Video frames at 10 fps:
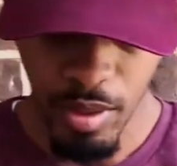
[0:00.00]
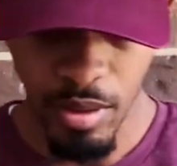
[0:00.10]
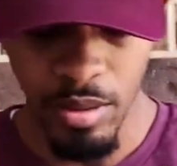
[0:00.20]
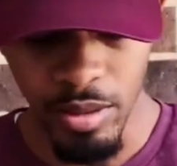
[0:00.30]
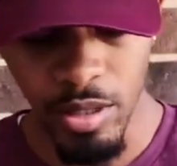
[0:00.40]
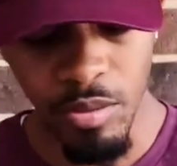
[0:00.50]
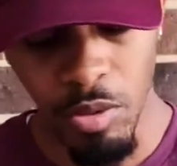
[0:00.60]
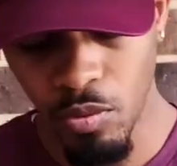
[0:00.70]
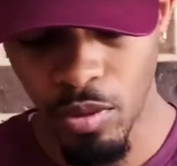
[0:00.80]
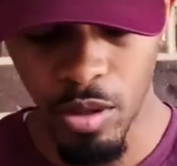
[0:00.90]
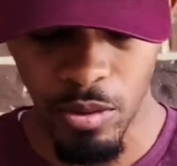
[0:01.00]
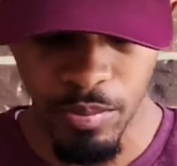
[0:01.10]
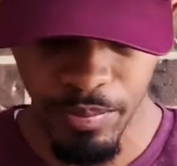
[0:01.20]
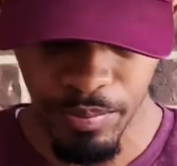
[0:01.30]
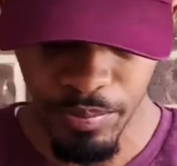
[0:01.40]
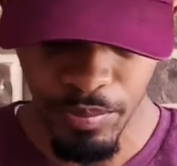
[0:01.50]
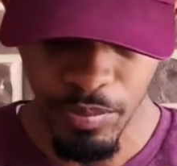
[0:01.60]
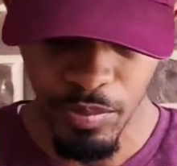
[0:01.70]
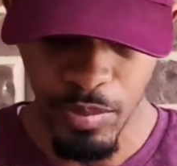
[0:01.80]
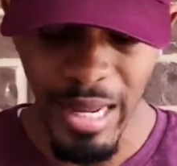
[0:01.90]
Let's keep moving along.
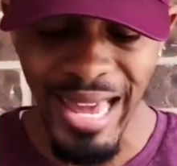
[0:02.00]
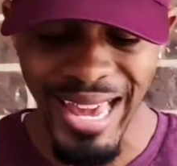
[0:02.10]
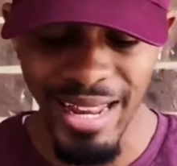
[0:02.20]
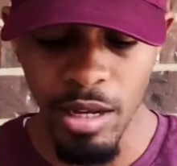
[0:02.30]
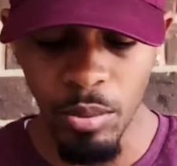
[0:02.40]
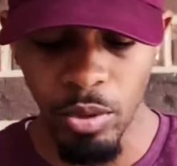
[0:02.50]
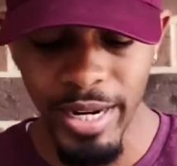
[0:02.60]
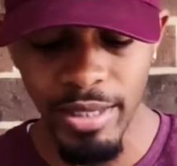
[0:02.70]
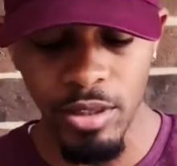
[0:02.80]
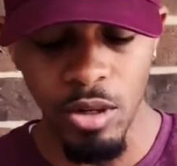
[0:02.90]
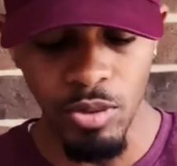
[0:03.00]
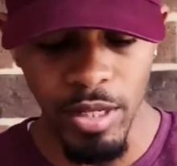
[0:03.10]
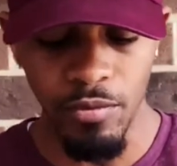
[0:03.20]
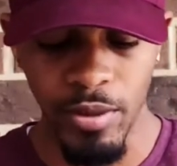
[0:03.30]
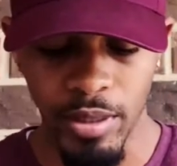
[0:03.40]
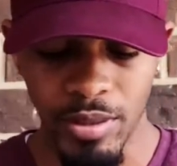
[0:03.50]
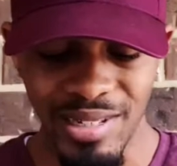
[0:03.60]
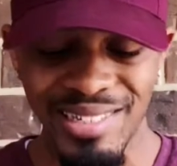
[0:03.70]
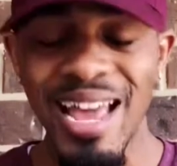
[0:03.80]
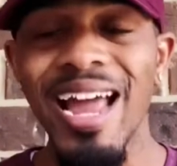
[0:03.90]
A&M red zone defense
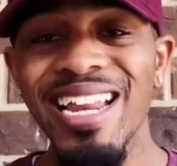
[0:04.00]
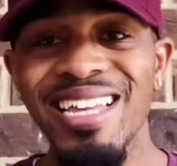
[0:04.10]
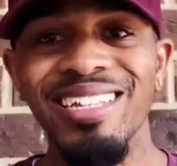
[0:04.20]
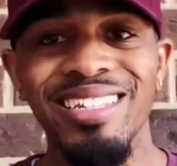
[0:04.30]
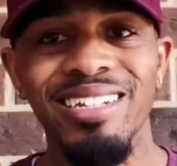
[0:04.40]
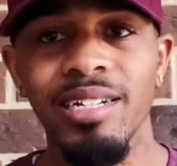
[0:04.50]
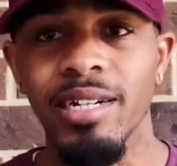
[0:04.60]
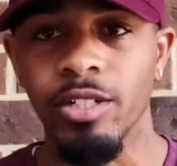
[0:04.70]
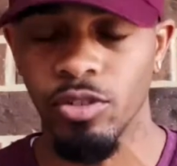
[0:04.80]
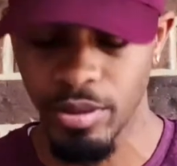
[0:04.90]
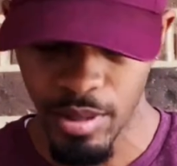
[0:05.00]
is 80th in the country.